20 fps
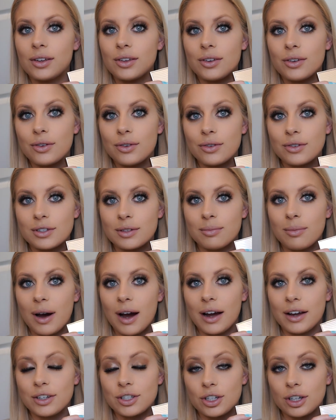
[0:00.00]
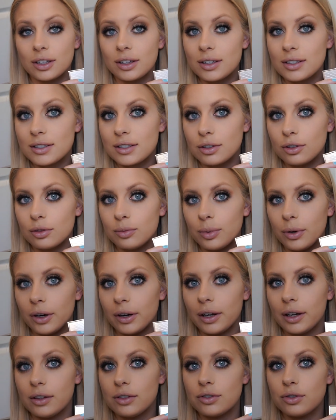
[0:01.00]
use my Charlotte
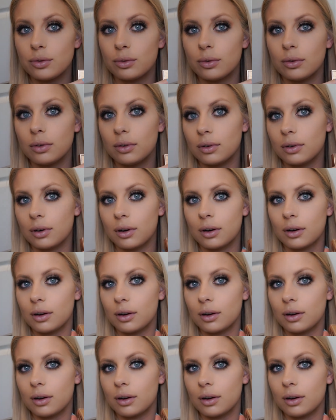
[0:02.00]
Tilbury Dual